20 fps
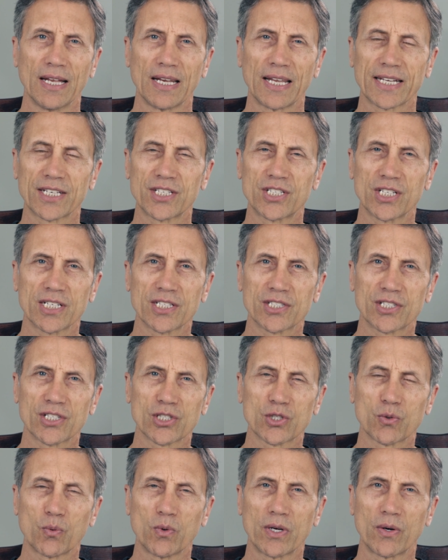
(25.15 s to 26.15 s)
like
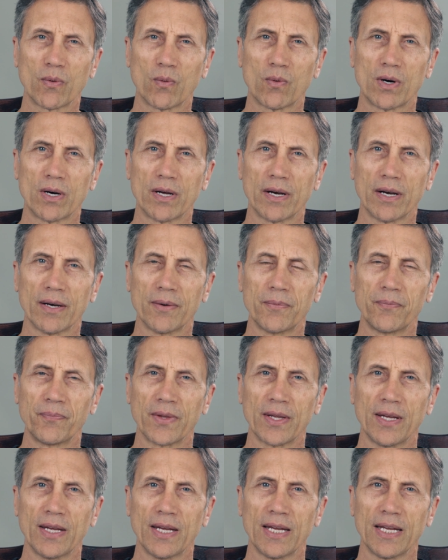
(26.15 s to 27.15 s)
Genesis 1:1,
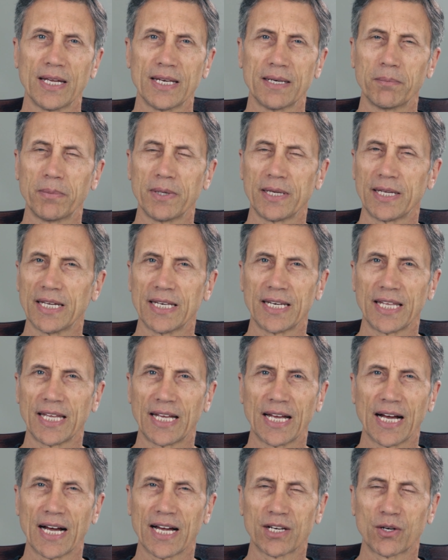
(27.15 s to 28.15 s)
in
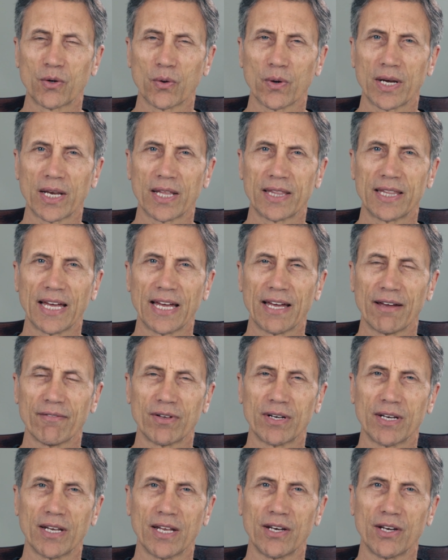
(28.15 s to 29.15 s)
beginning God created the
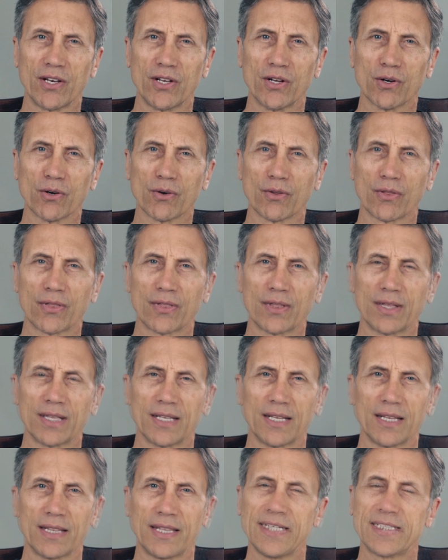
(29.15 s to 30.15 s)
heaven and the earth.
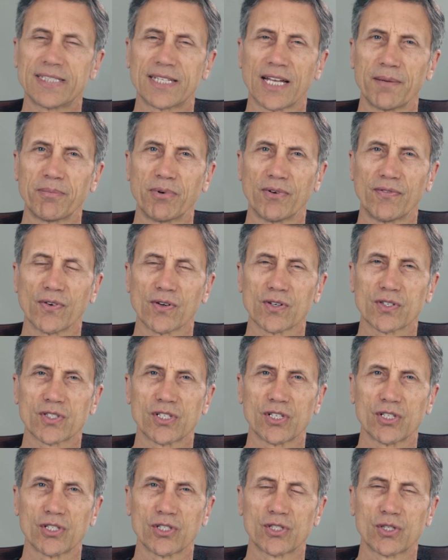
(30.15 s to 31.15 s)
These type of
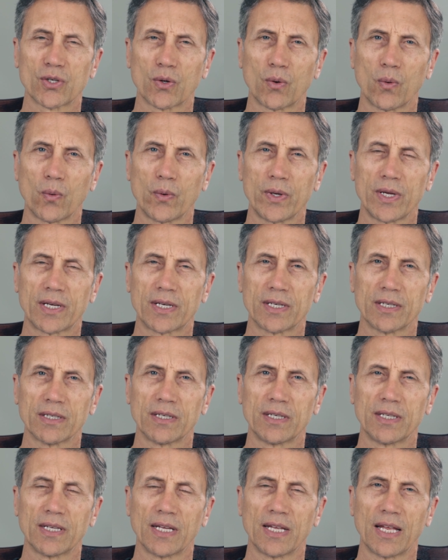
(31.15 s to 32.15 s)
verses we
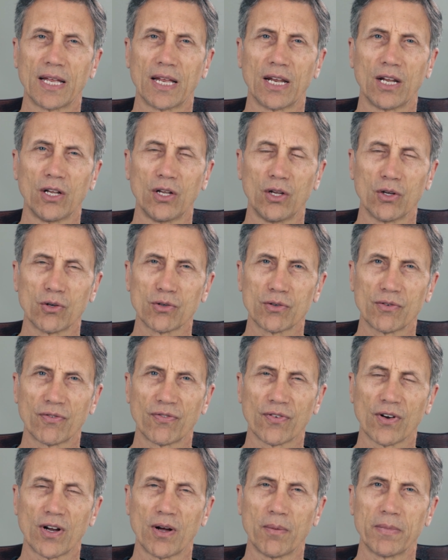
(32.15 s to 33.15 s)
could learn
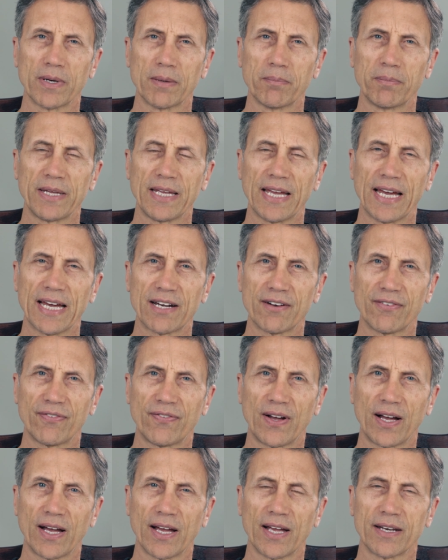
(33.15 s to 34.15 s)
from and be
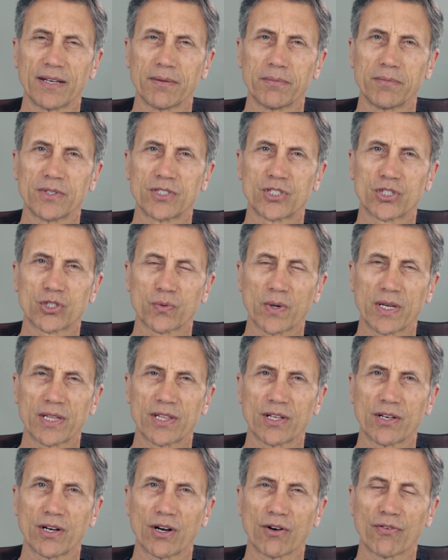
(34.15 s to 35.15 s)
edified and
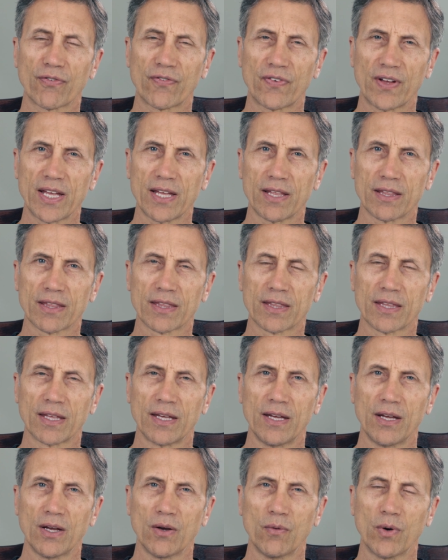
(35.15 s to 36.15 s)
strengthen our faith
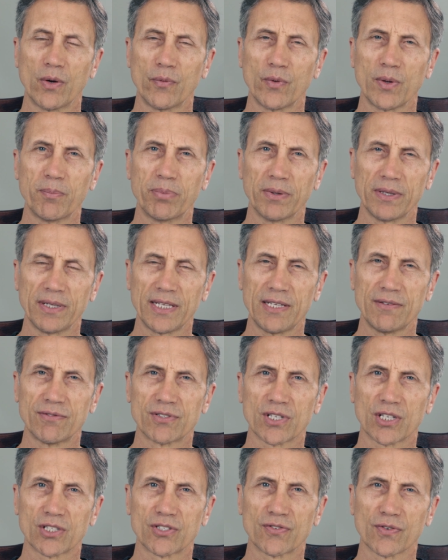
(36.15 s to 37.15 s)
when we believe
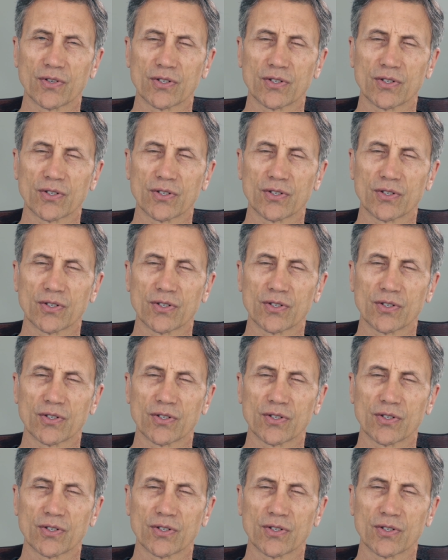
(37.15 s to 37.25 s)
such